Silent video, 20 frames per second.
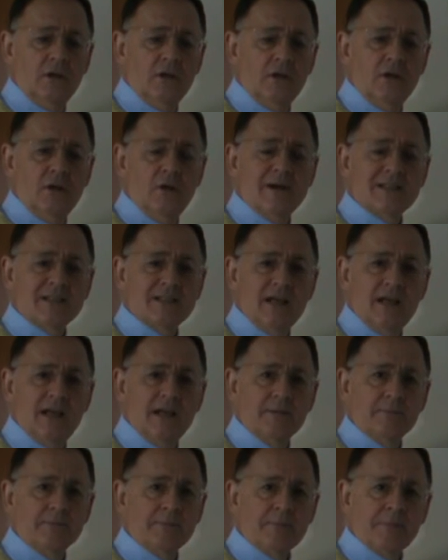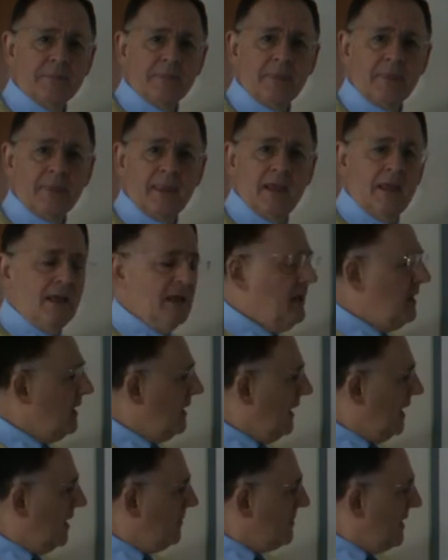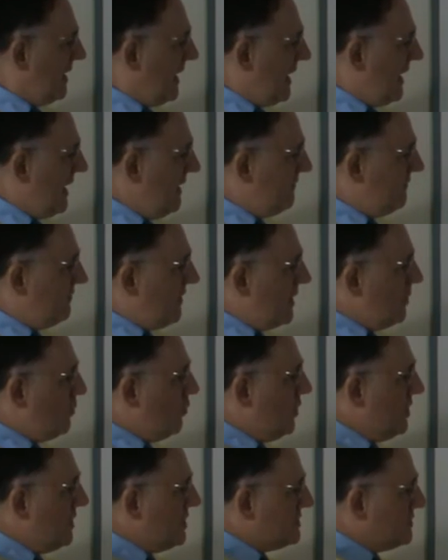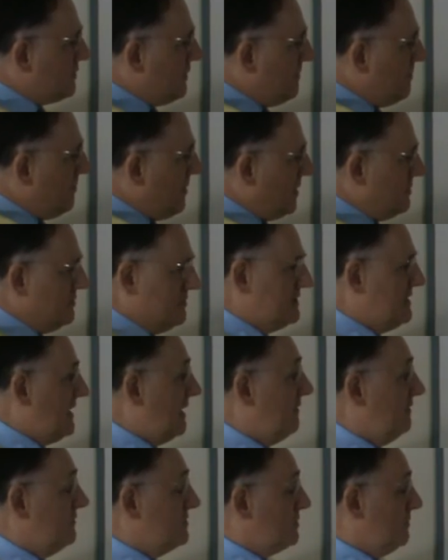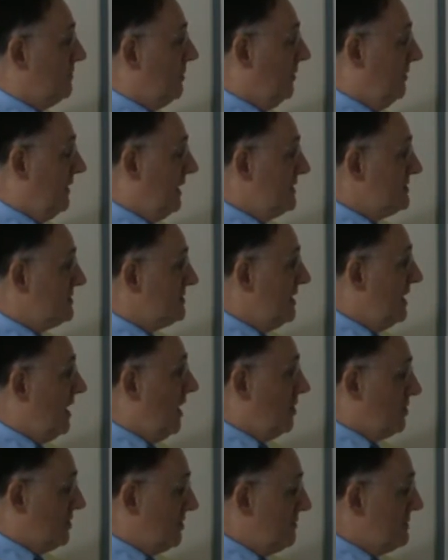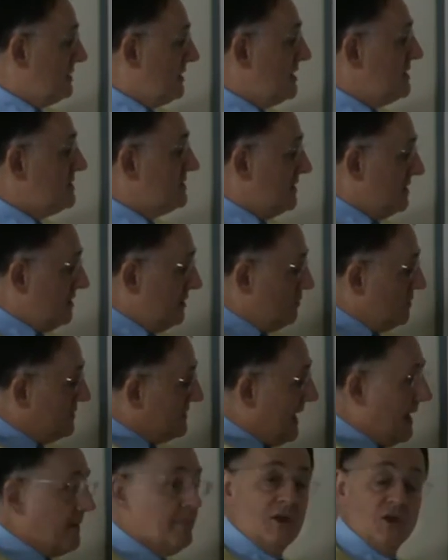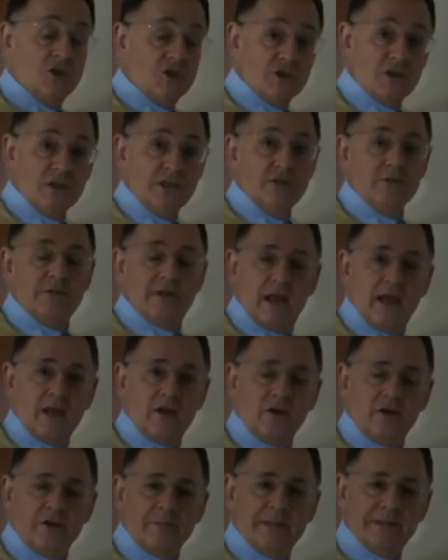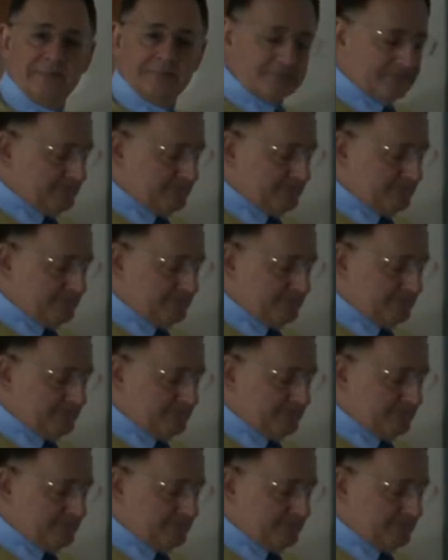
USA. If they were to impose tariffs upon us, the argument is that it would damage the UK economy.